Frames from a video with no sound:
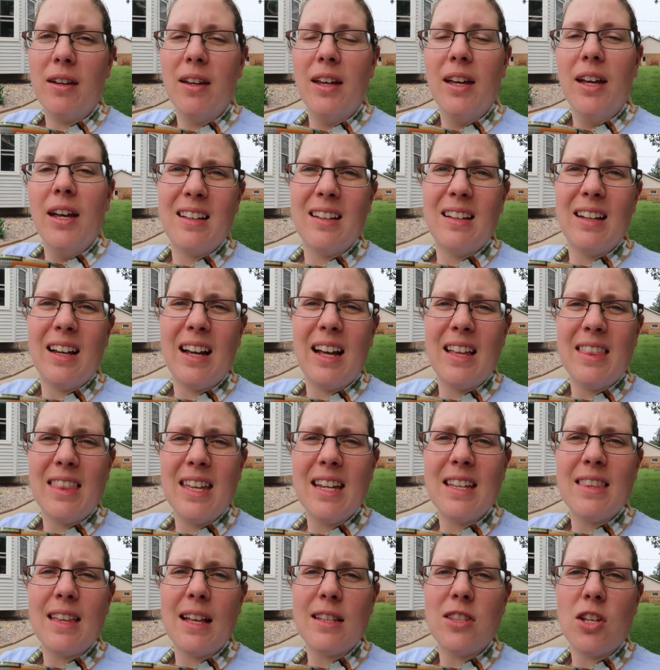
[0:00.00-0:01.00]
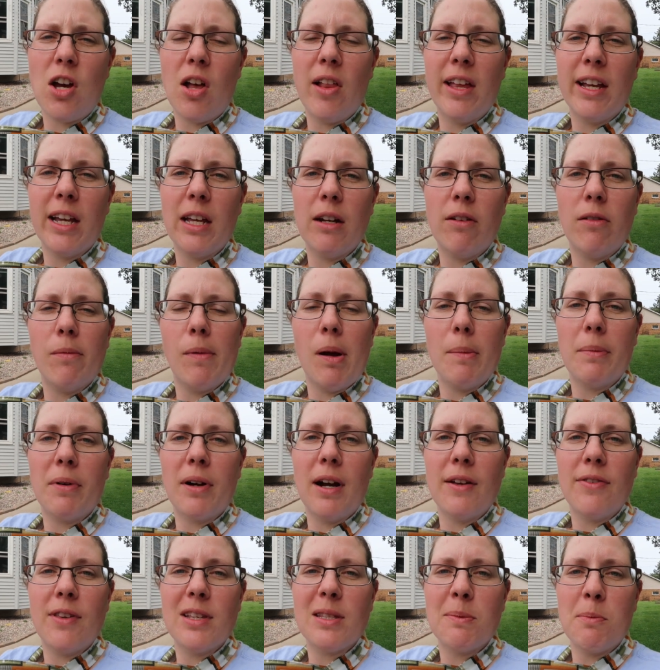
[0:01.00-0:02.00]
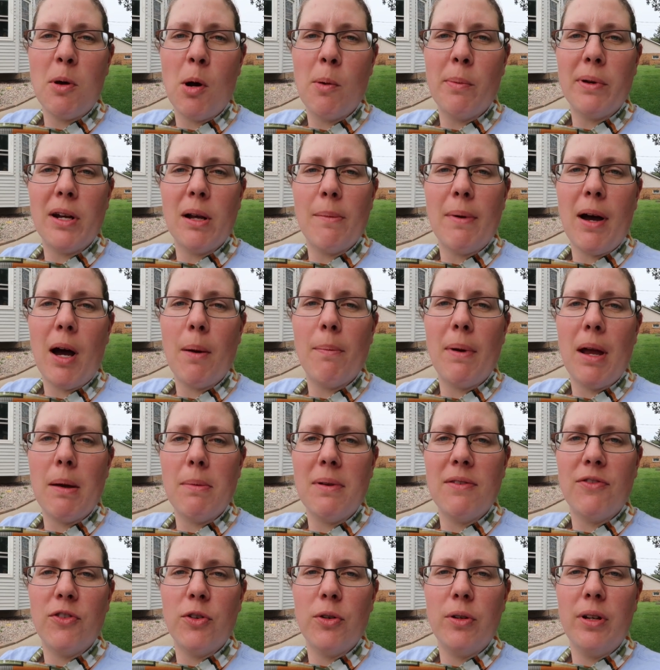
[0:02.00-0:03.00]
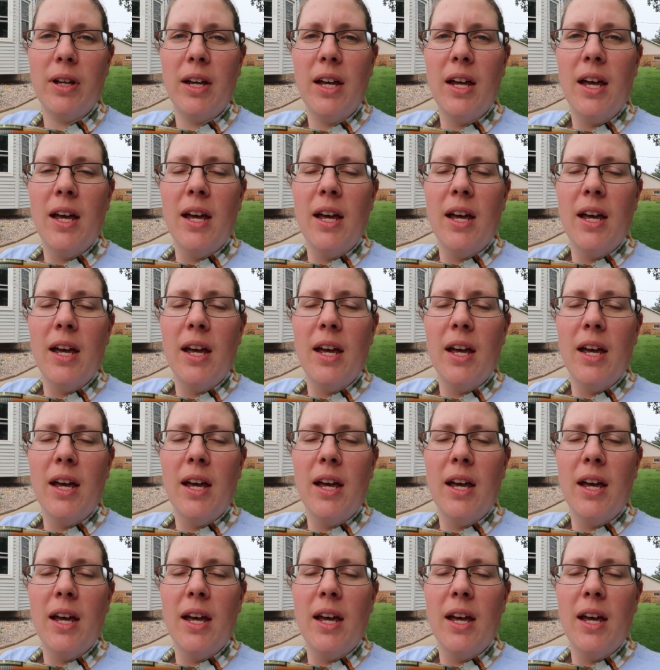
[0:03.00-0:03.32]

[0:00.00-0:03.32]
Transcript: I think that's all I can remember at this moment about baby food.